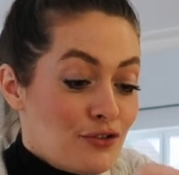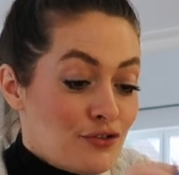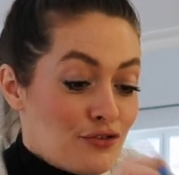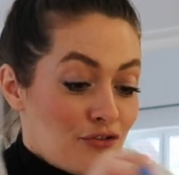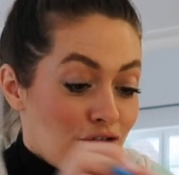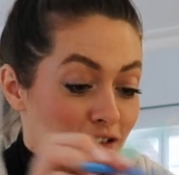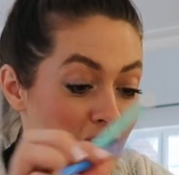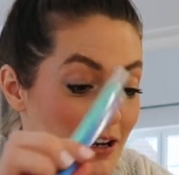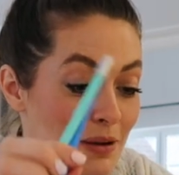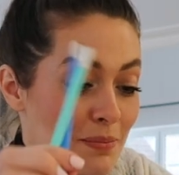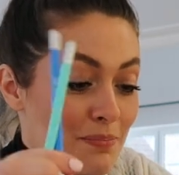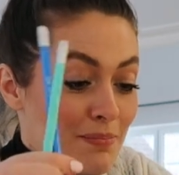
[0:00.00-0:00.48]

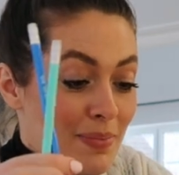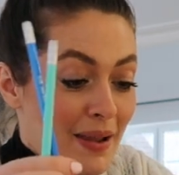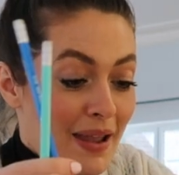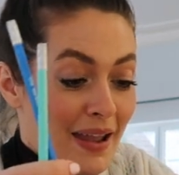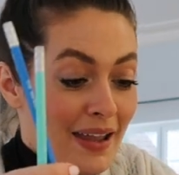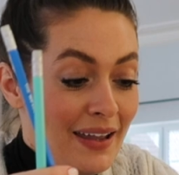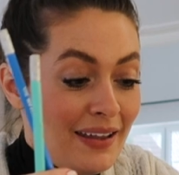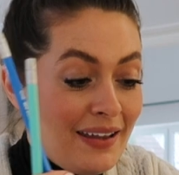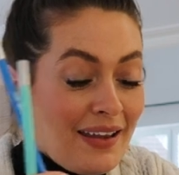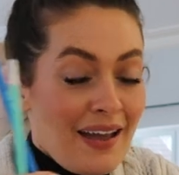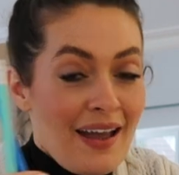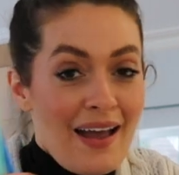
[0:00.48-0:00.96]
dream
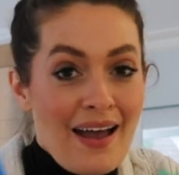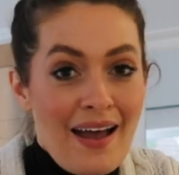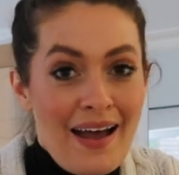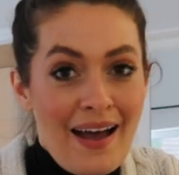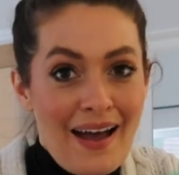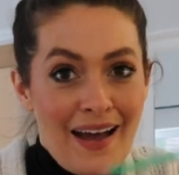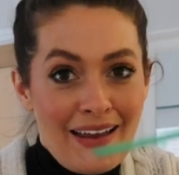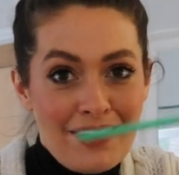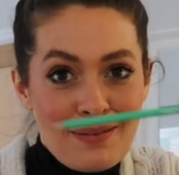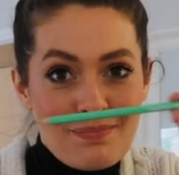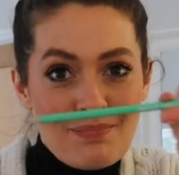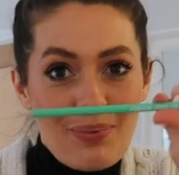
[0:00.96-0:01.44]
big,
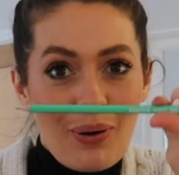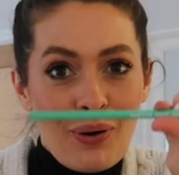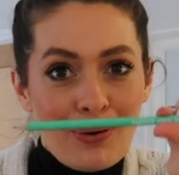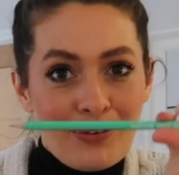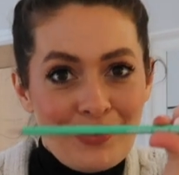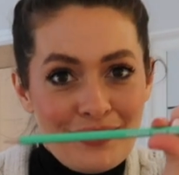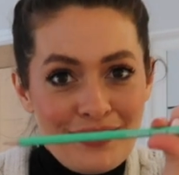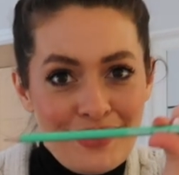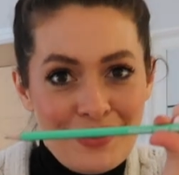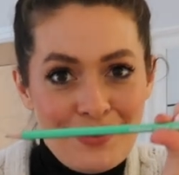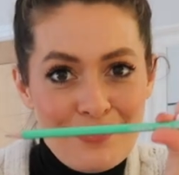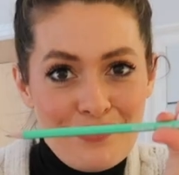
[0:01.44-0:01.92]
and
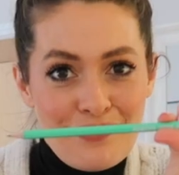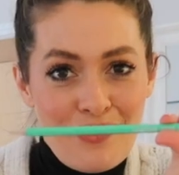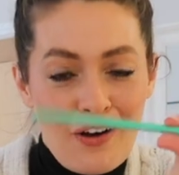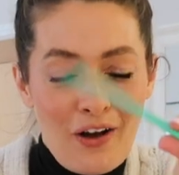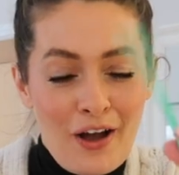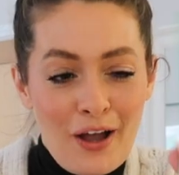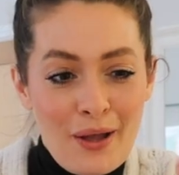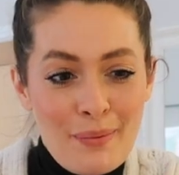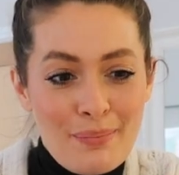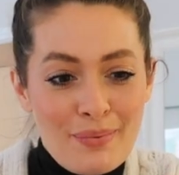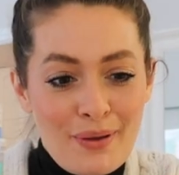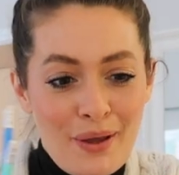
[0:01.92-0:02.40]
positive
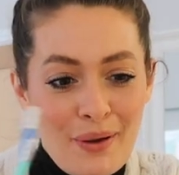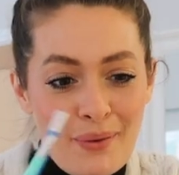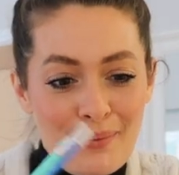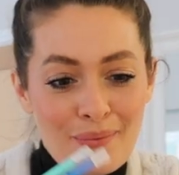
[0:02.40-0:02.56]
vibes